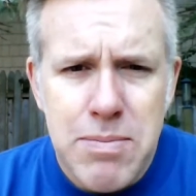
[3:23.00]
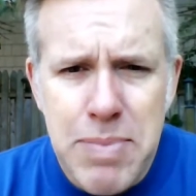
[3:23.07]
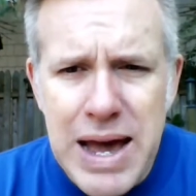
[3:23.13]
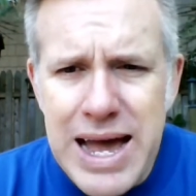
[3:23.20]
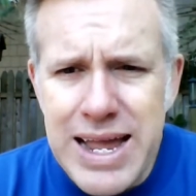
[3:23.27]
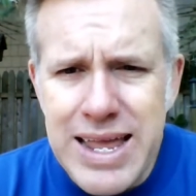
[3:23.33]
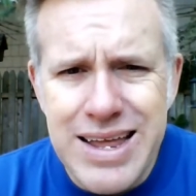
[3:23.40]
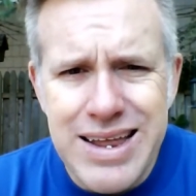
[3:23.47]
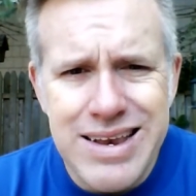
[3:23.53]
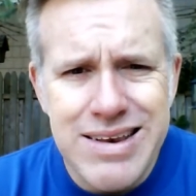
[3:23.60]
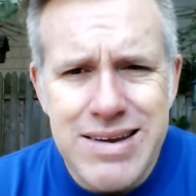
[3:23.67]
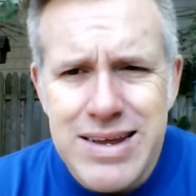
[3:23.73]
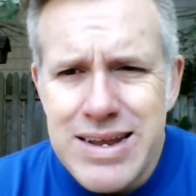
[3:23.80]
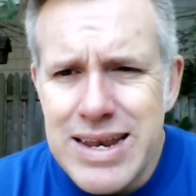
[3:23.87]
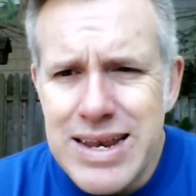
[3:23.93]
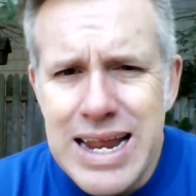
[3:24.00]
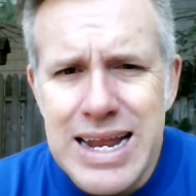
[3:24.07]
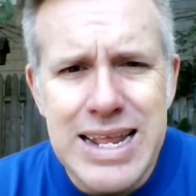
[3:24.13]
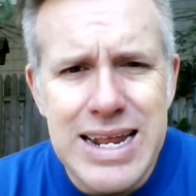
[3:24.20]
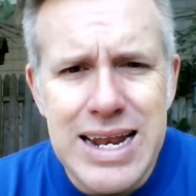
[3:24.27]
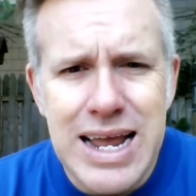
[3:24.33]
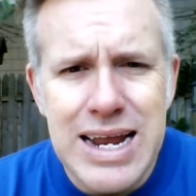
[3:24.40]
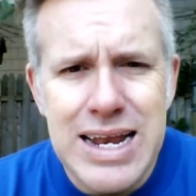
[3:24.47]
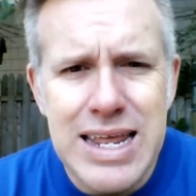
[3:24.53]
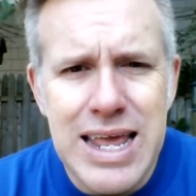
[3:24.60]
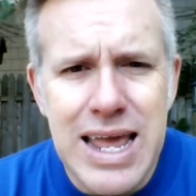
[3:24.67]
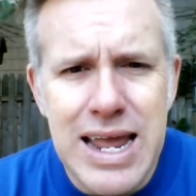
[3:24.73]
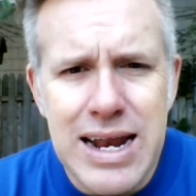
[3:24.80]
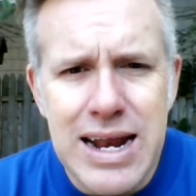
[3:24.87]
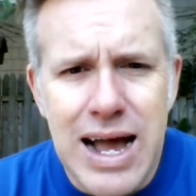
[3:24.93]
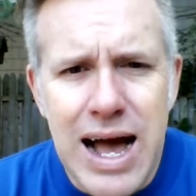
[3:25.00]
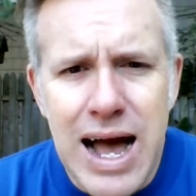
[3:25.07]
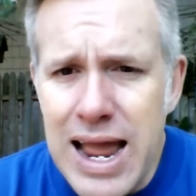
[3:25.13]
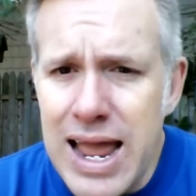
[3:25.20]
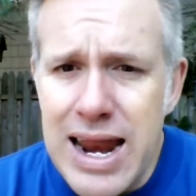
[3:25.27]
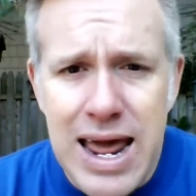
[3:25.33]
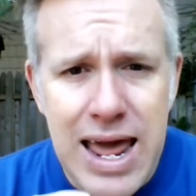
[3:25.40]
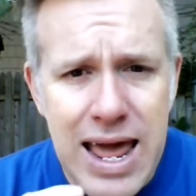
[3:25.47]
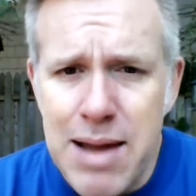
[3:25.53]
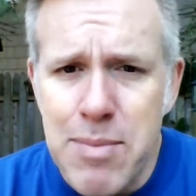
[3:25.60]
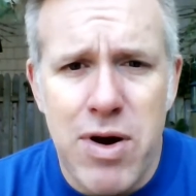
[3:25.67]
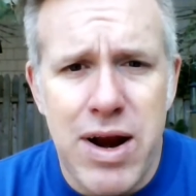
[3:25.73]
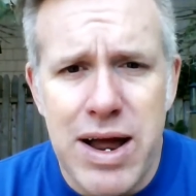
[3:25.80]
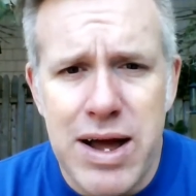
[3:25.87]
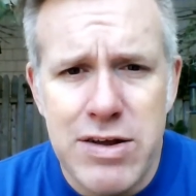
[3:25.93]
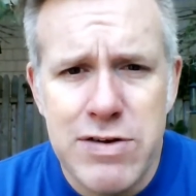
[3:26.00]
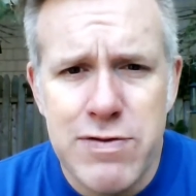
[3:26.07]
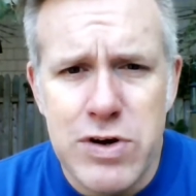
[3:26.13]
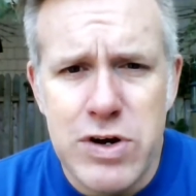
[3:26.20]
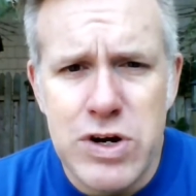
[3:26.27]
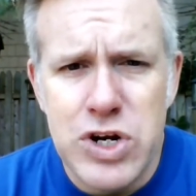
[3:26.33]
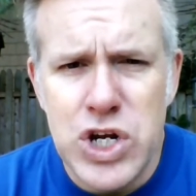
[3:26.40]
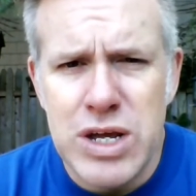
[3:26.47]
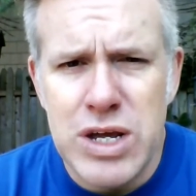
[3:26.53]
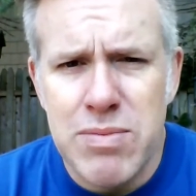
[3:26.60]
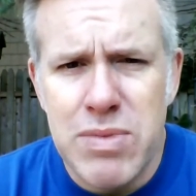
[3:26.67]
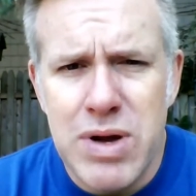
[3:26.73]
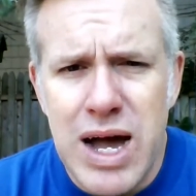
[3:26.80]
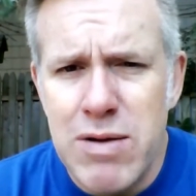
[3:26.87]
back in nineteen ninety-eight, I had a hammer house for a gym.